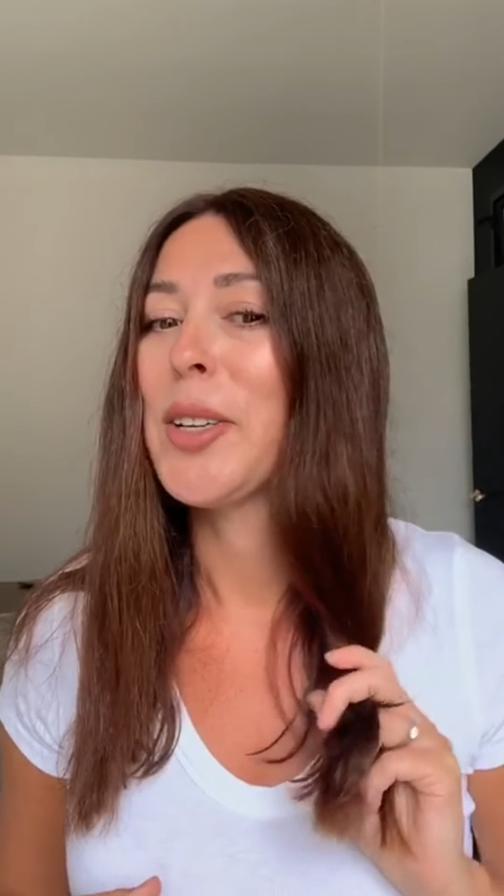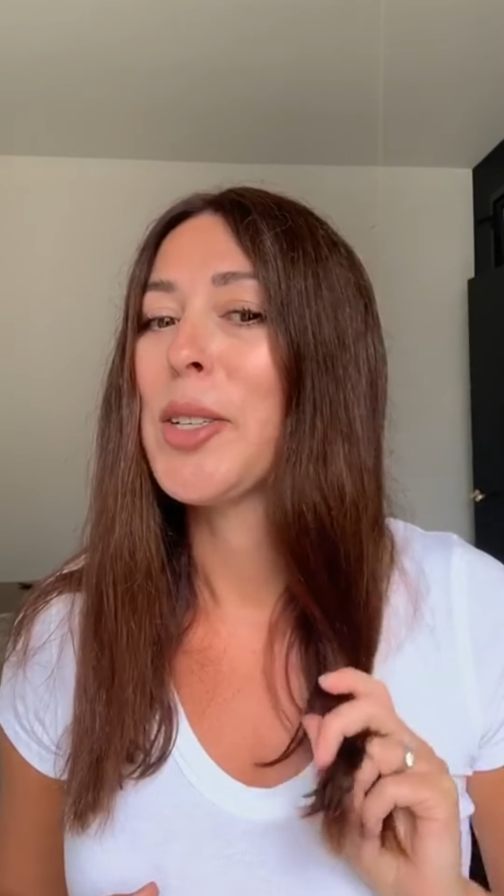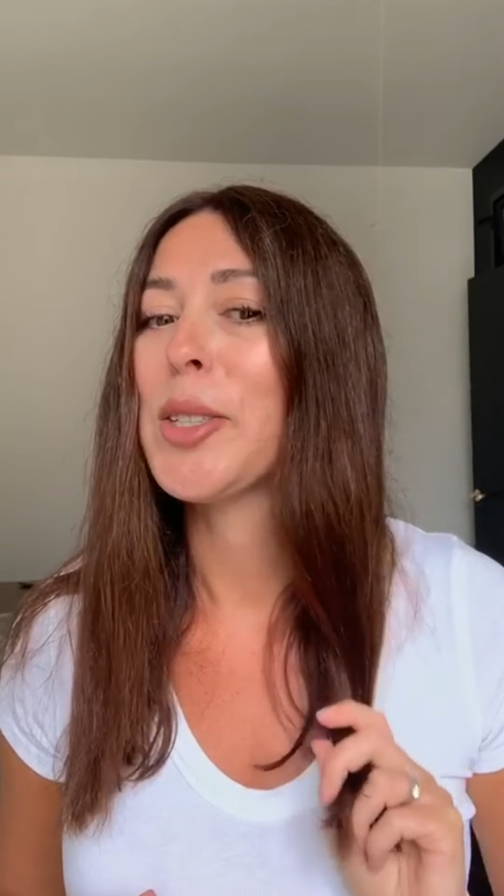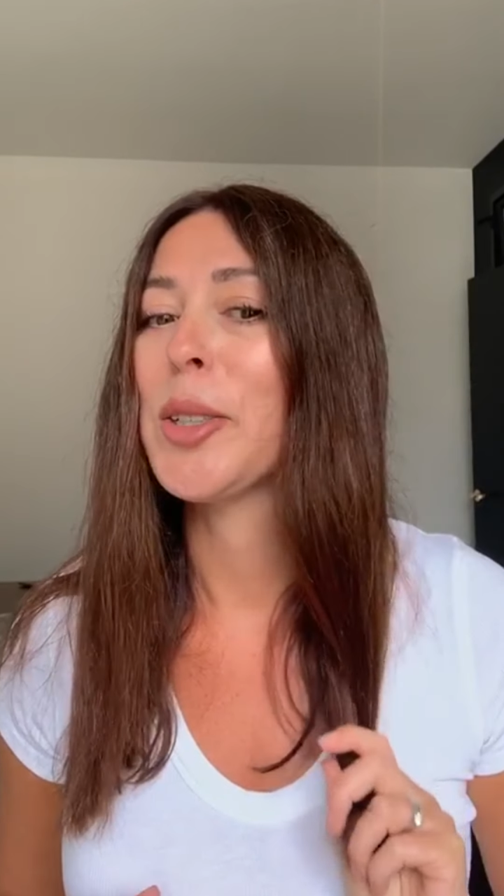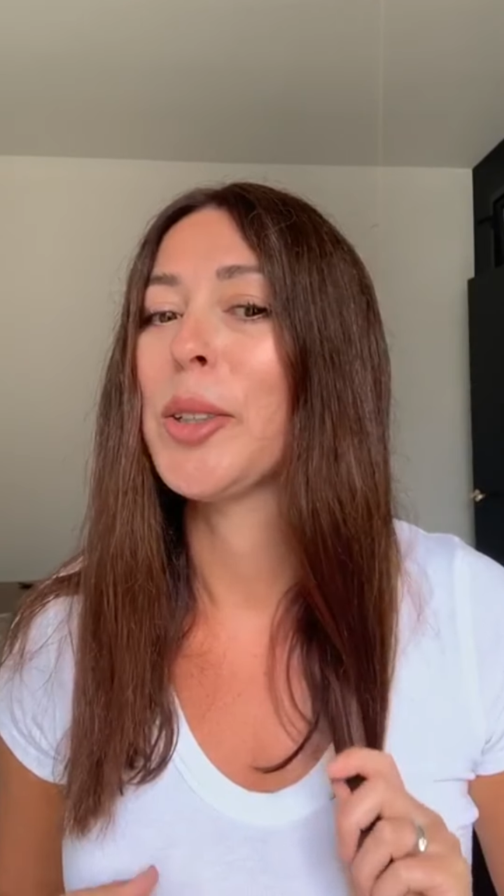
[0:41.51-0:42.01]

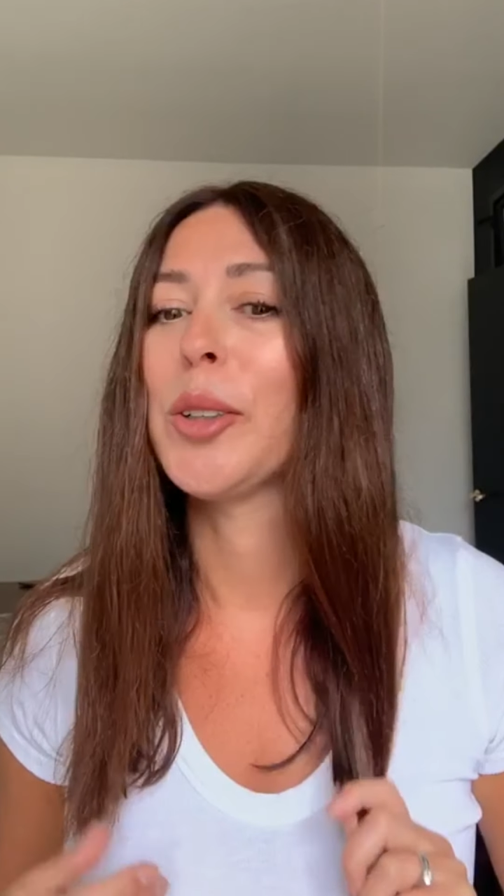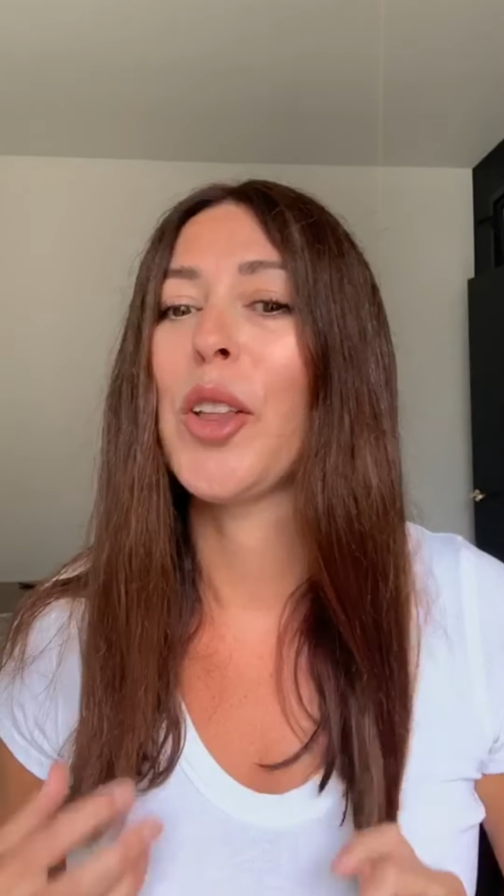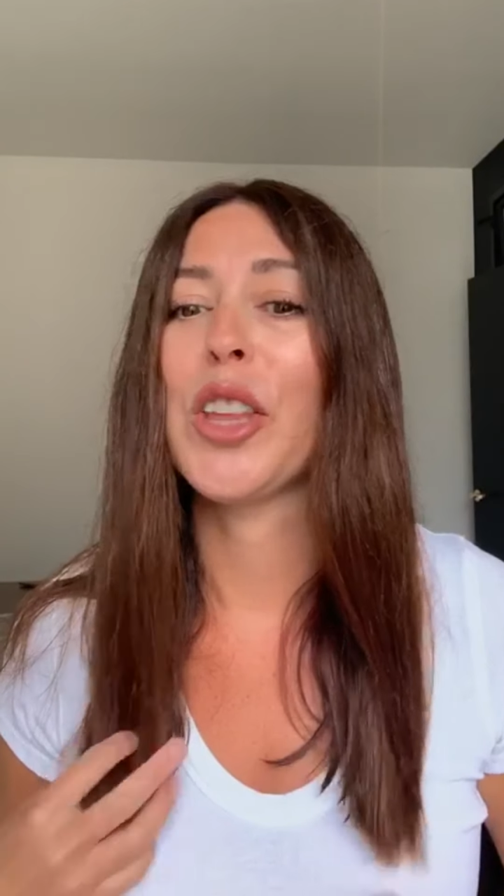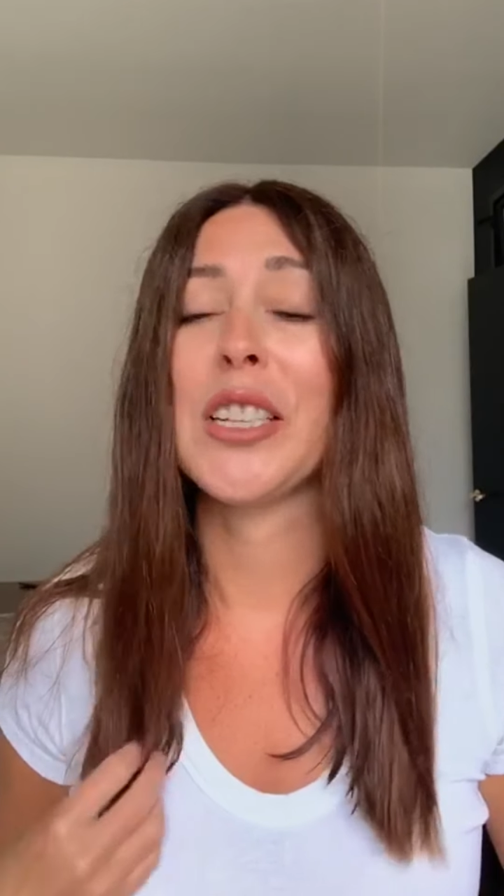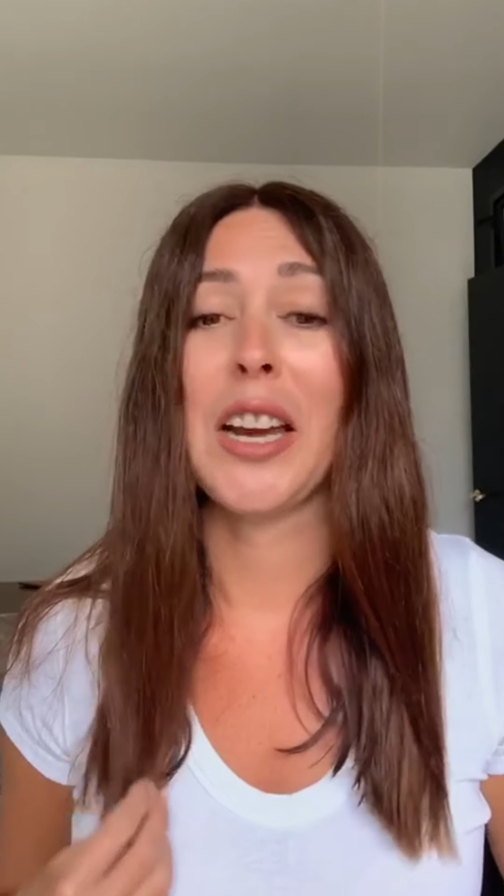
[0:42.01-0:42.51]
so
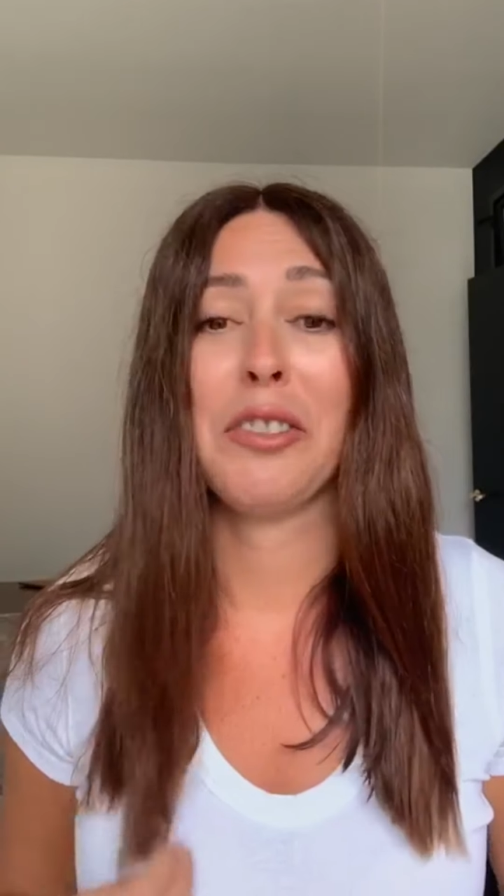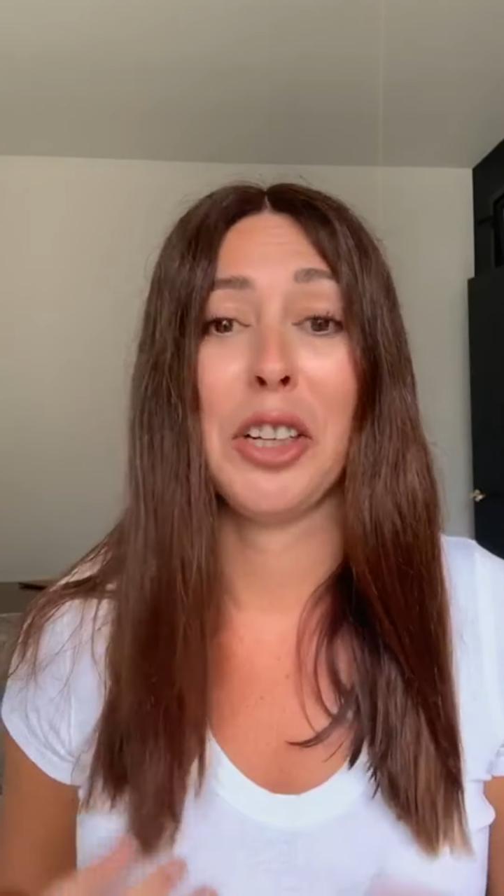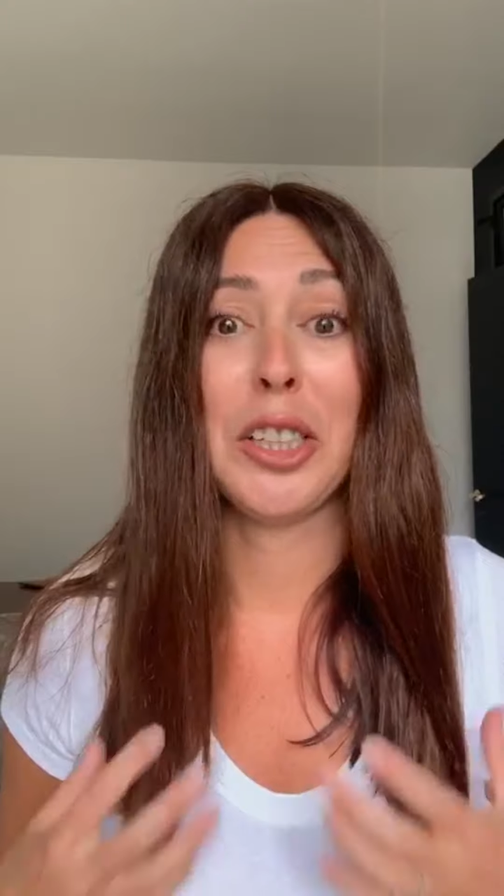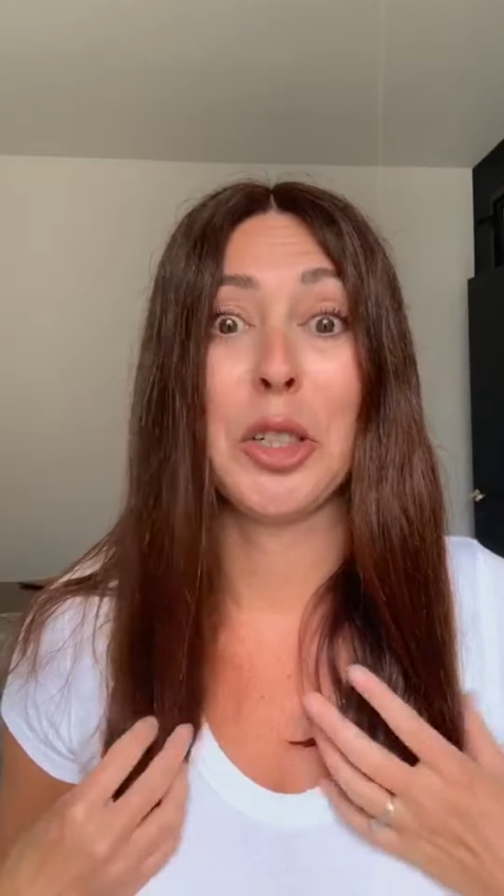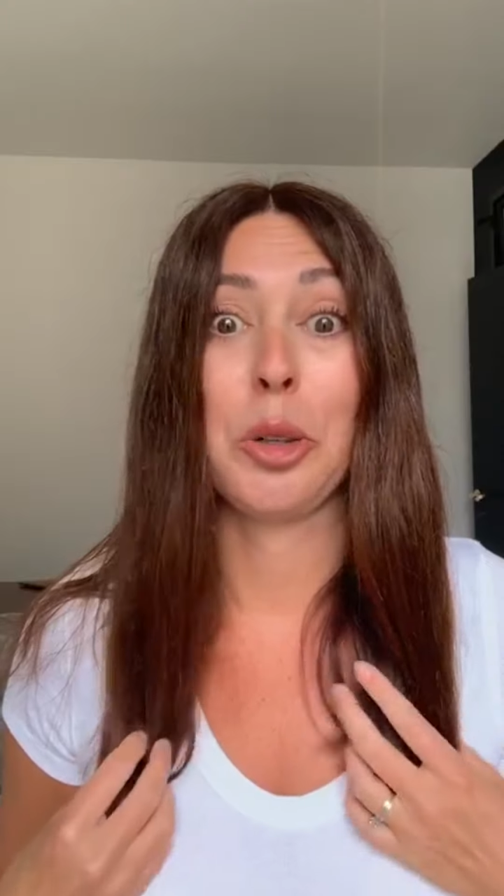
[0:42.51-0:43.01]
they definitely need a